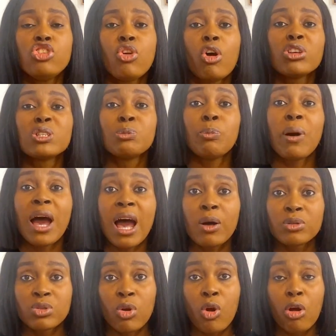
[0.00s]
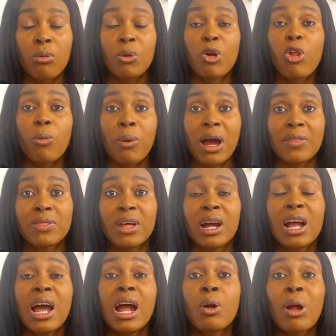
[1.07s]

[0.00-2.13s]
your spouse or common law partner